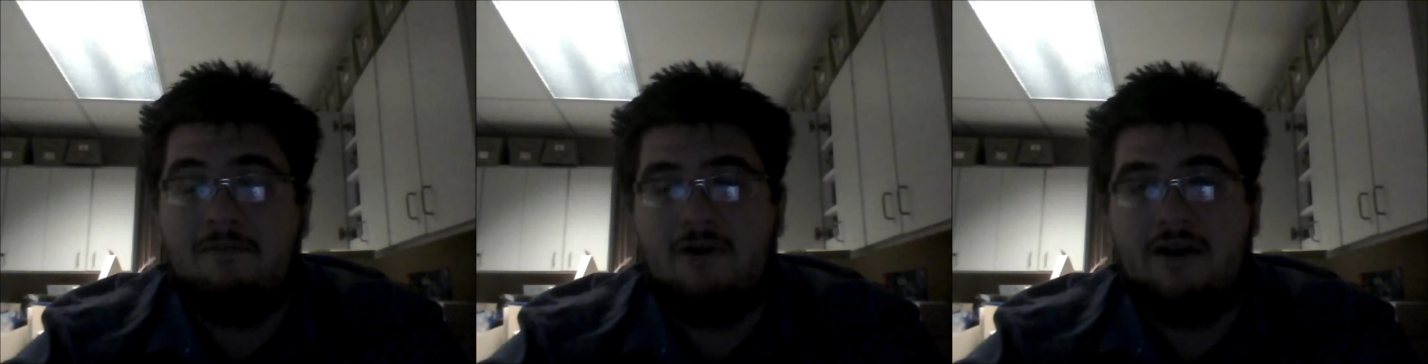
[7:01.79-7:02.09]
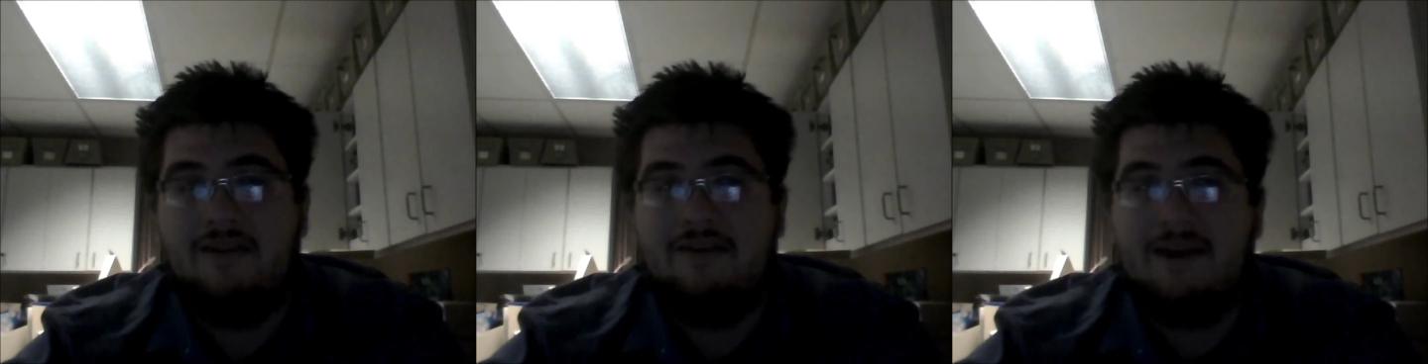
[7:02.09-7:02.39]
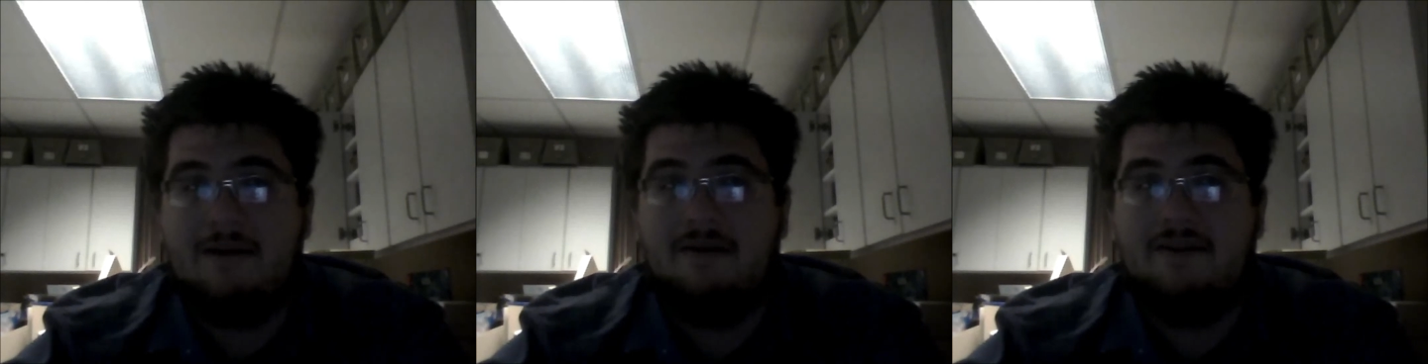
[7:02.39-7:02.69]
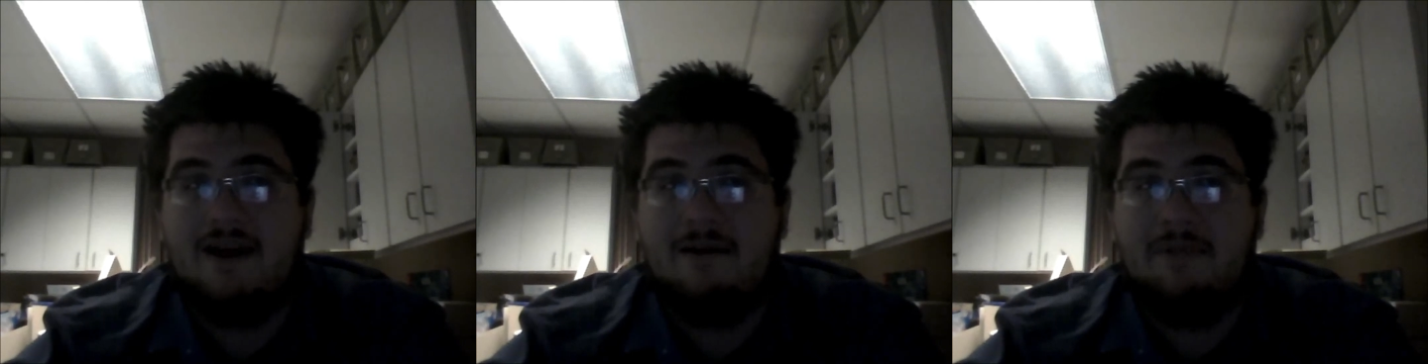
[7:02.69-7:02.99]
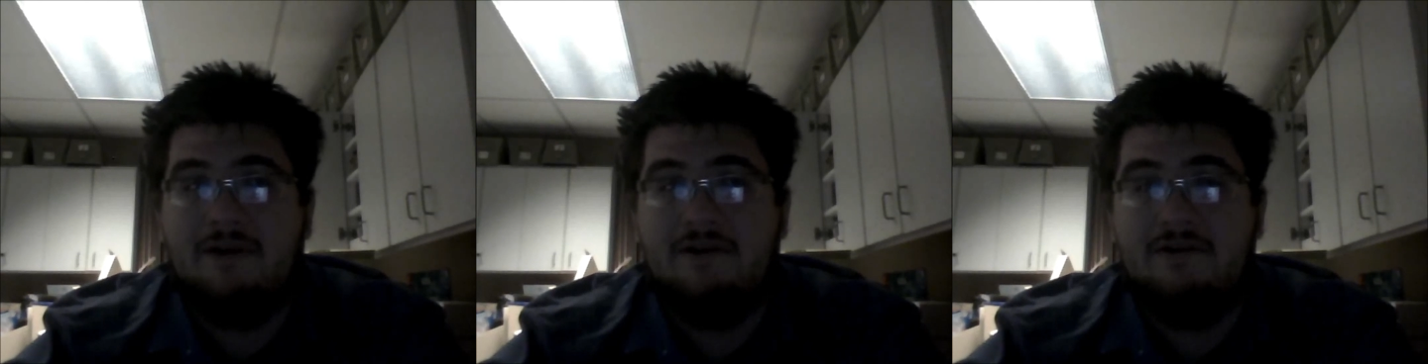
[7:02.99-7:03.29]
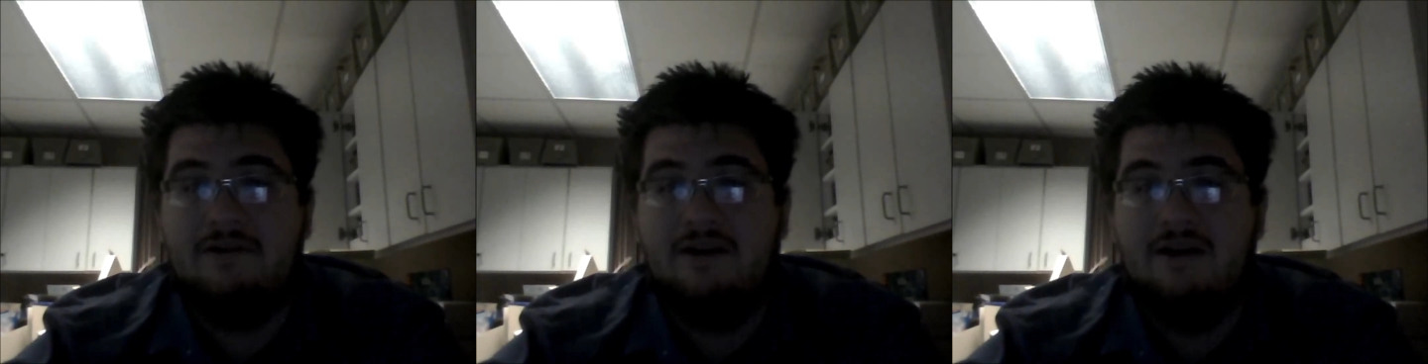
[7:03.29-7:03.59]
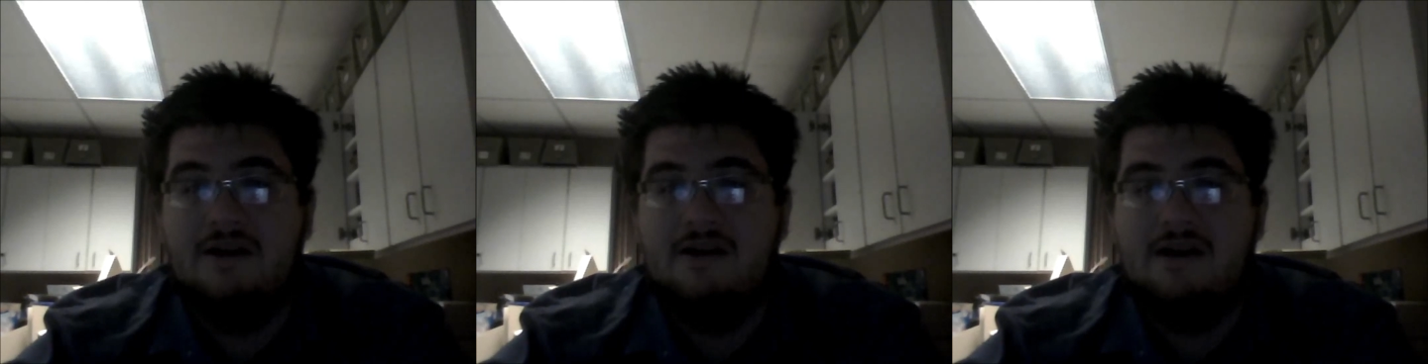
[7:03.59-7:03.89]
running the same exact build,
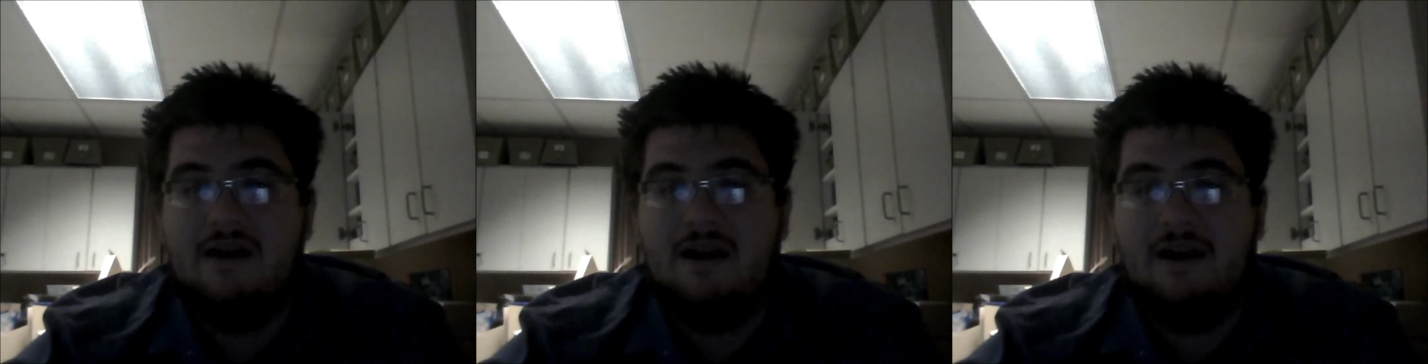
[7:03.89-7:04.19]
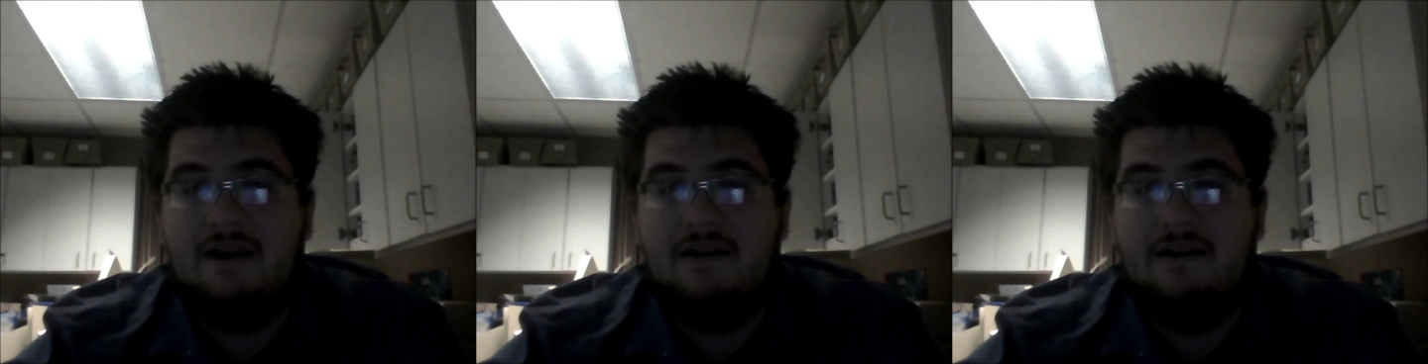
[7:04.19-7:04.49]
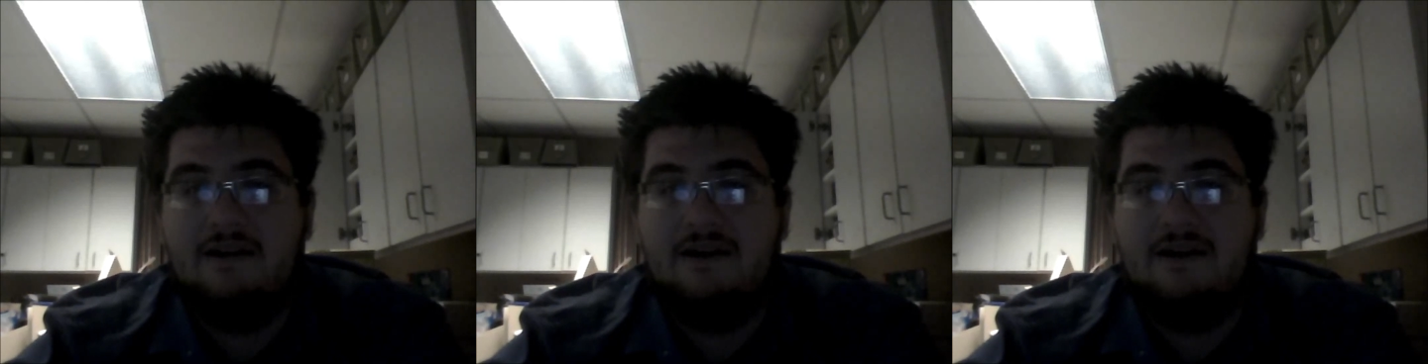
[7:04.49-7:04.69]
and